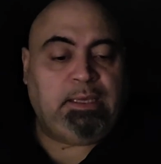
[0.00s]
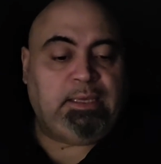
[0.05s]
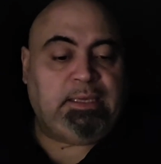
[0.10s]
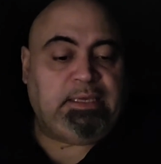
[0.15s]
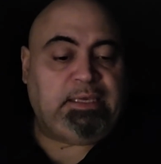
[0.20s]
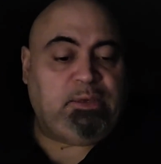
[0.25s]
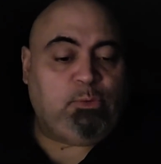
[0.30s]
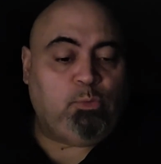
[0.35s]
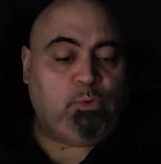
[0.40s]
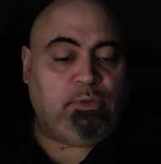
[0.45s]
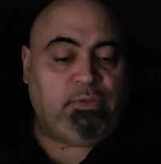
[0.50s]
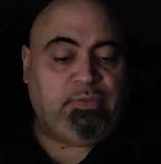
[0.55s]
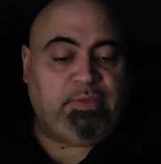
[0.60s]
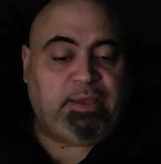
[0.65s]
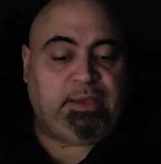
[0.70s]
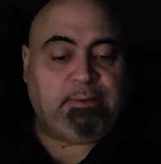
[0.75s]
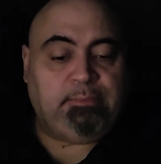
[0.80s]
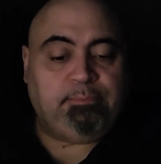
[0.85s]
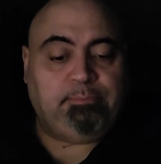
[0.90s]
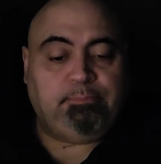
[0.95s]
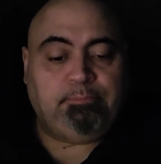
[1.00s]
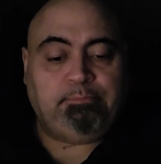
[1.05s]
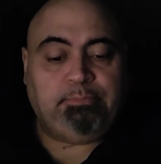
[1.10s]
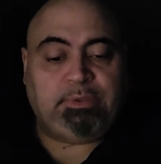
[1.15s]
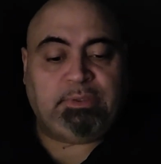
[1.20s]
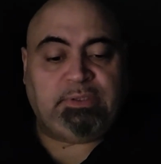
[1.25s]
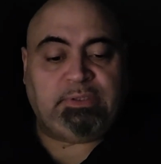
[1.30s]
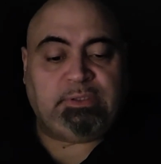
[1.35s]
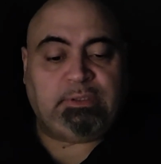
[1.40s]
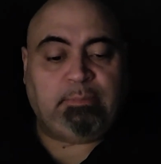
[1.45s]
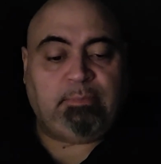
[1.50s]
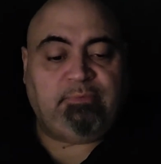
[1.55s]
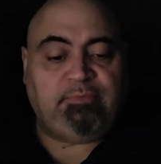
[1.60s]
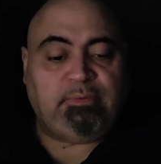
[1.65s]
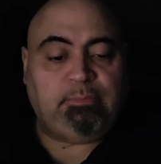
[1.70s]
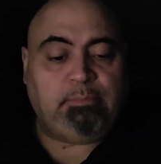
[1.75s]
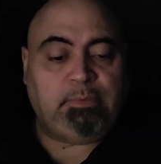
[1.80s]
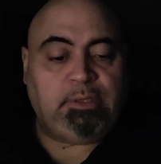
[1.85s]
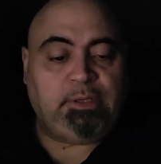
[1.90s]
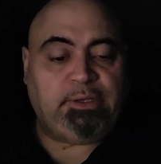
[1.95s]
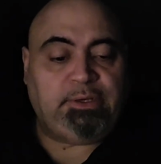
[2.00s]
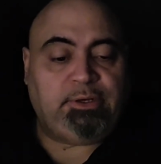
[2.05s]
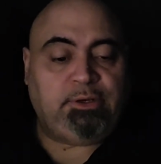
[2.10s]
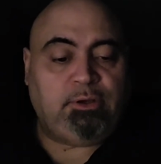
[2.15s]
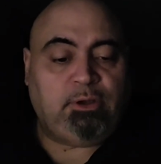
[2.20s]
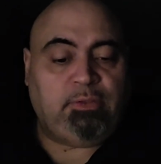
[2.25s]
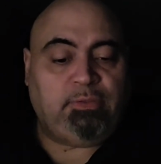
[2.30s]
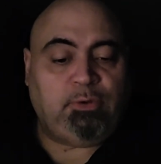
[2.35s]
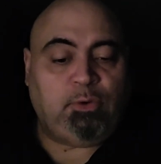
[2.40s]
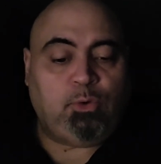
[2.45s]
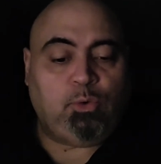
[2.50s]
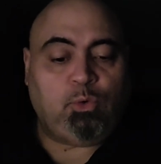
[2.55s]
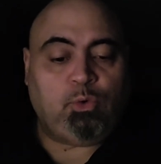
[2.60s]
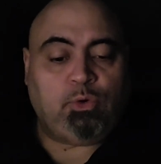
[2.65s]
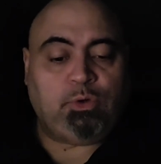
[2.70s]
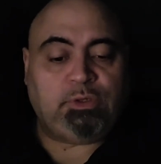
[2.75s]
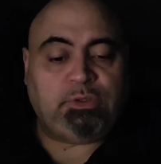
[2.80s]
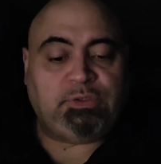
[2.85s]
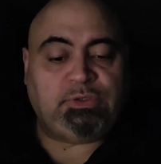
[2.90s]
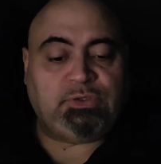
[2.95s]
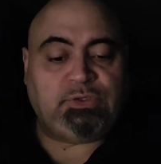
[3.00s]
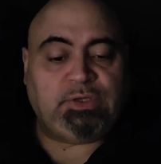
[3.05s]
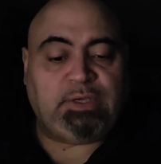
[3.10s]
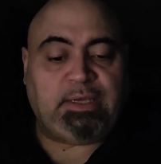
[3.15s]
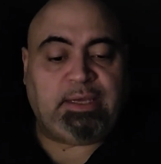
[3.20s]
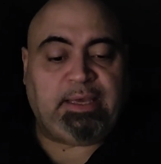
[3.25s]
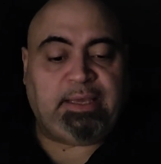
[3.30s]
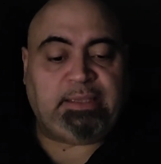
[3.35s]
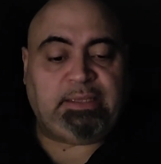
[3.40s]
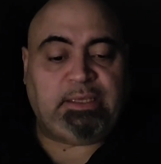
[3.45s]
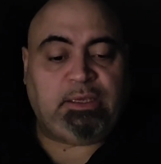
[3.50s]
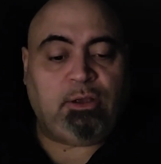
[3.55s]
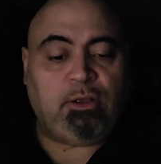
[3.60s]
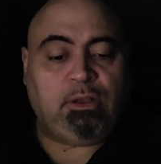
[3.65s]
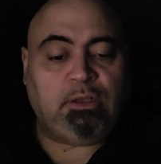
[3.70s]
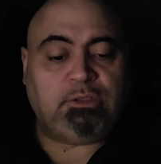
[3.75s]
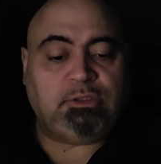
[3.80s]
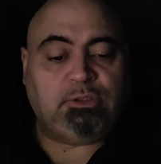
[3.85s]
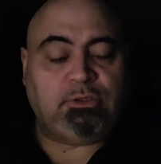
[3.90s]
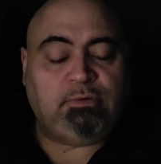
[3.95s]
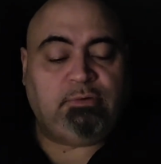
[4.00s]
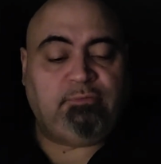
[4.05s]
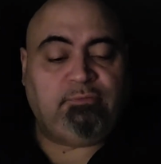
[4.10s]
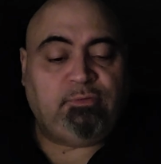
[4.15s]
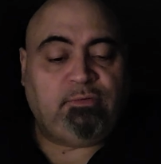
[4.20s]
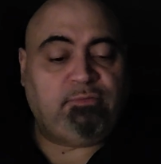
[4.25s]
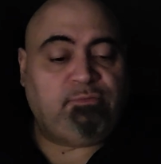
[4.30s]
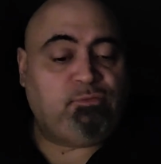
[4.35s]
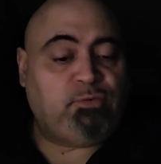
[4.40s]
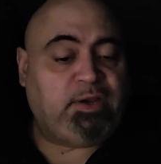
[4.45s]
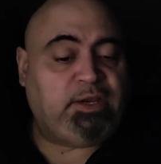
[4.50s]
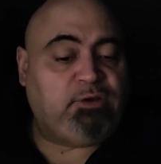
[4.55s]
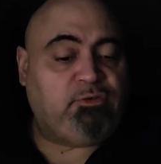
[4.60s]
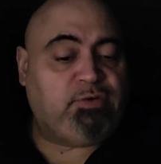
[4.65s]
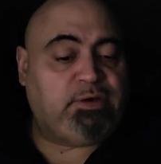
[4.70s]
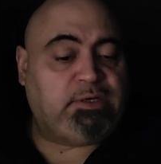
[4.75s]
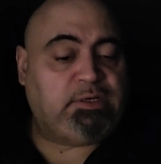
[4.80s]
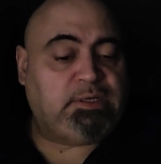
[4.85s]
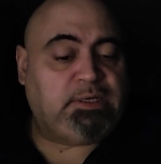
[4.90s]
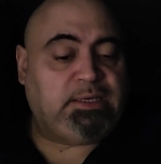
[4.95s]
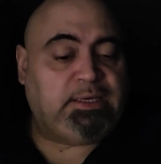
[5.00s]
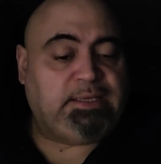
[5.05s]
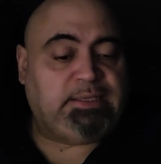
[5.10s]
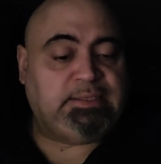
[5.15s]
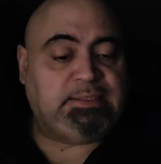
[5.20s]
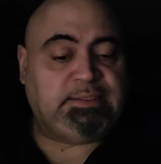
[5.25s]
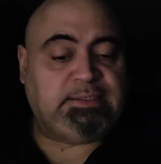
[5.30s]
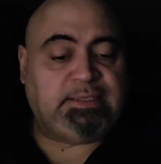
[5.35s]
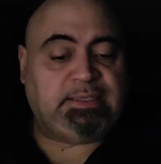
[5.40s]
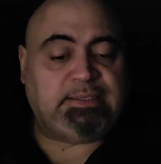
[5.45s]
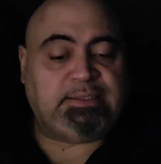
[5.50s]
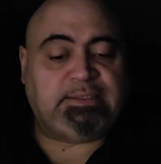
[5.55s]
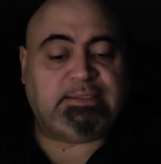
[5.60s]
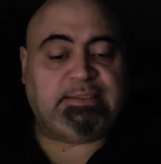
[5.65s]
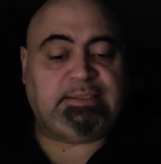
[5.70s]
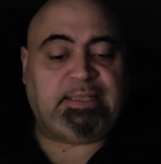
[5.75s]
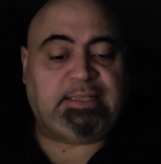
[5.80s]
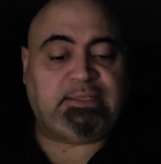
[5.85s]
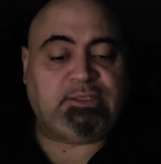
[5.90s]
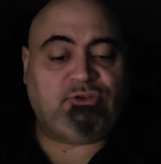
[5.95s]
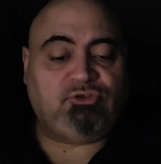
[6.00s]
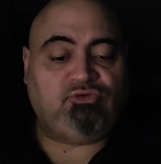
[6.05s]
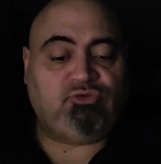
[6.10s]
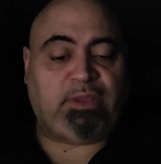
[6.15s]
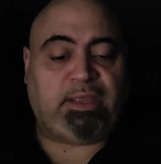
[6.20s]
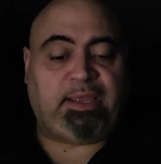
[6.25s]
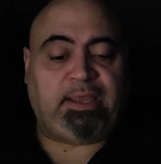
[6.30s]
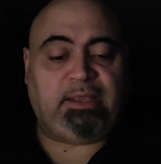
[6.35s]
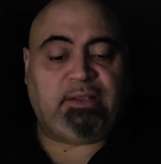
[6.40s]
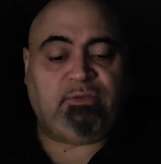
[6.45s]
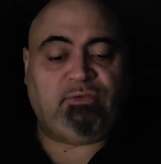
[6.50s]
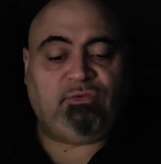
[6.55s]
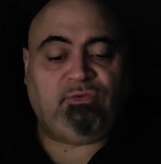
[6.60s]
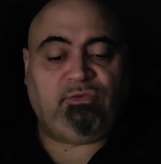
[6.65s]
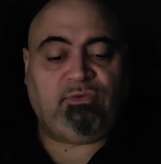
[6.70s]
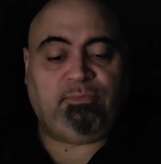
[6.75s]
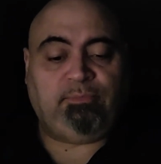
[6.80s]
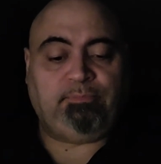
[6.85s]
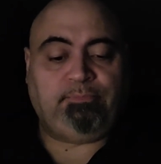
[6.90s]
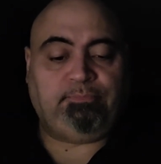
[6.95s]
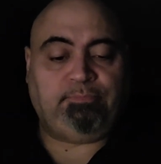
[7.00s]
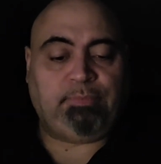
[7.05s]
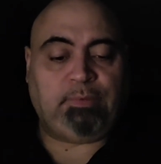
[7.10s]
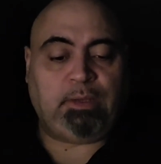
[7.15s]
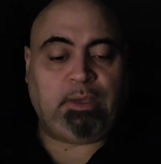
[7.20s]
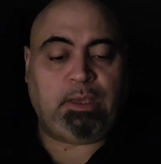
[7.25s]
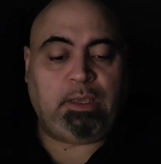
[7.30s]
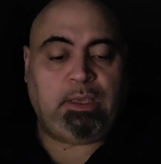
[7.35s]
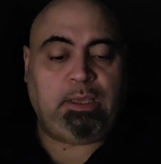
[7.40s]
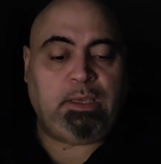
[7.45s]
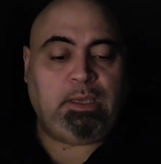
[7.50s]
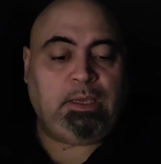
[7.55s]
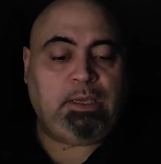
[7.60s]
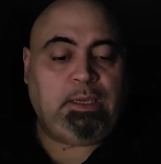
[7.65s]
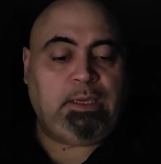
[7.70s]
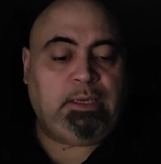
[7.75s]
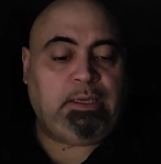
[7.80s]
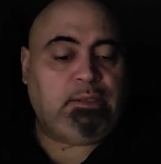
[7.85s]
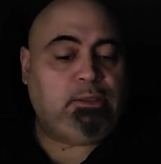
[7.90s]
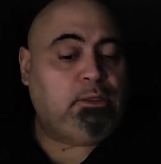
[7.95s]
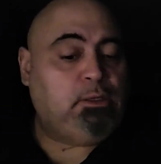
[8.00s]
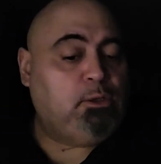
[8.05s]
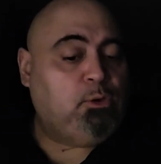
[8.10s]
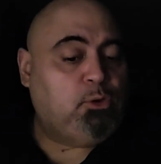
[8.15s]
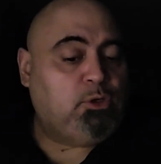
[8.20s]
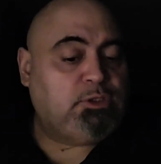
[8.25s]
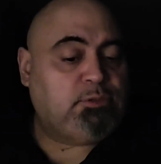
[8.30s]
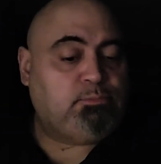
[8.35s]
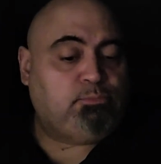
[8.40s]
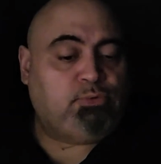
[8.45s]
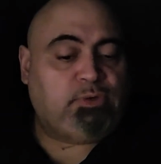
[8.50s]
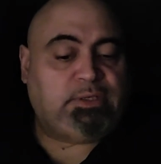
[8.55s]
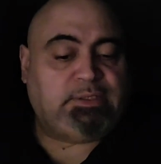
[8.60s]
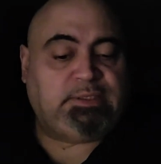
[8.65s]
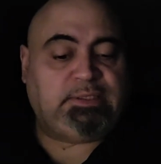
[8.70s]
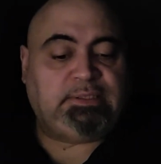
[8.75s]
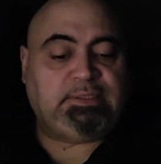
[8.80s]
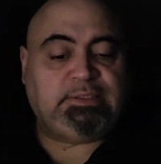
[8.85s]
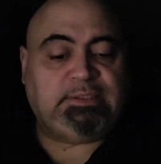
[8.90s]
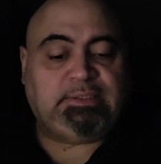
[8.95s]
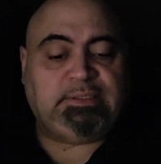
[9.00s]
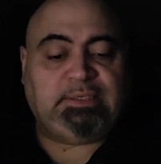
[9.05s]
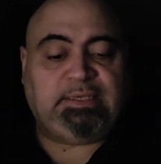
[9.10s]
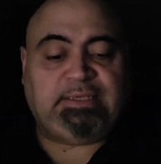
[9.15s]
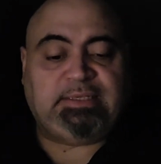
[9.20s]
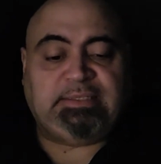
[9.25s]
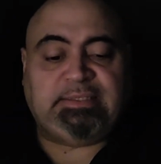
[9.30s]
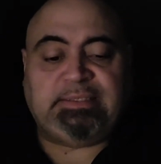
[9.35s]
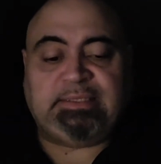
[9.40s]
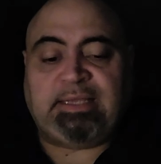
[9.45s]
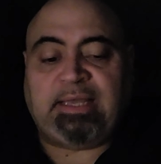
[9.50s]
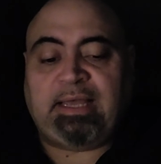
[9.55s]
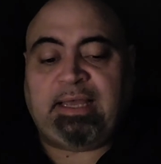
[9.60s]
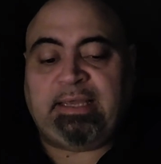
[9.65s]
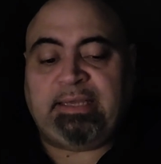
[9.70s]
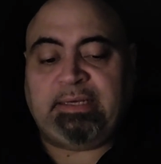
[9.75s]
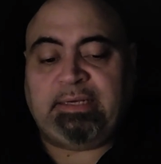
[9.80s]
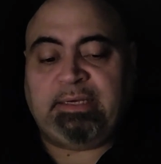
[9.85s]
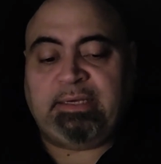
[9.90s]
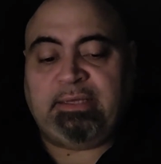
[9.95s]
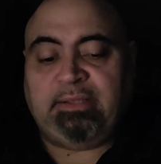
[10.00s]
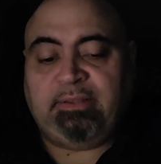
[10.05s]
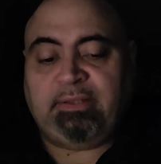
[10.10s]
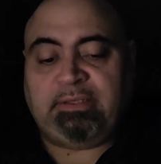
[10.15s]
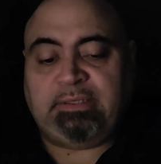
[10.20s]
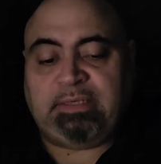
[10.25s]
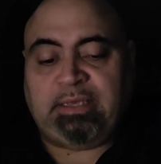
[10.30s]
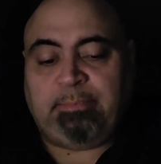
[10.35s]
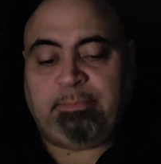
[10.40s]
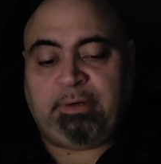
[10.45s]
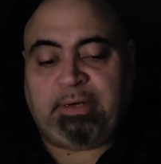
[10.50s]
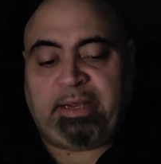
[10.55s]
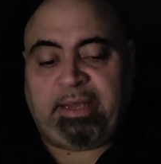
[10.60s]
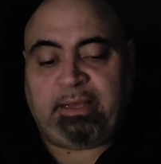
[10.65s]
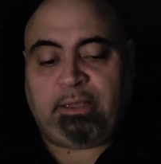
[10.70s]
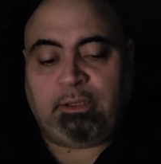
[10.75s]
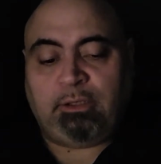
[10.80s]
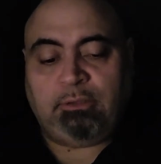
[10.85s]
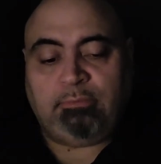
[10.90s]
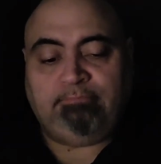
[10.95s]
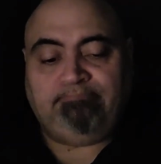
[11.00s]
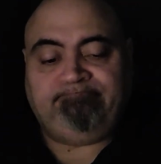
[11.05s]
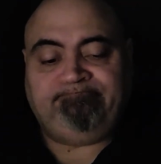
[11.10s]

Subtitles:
He will then put some of the blood on the horns at the altar for fragrant incense that stands in the Lord's presence inside the tabernacle.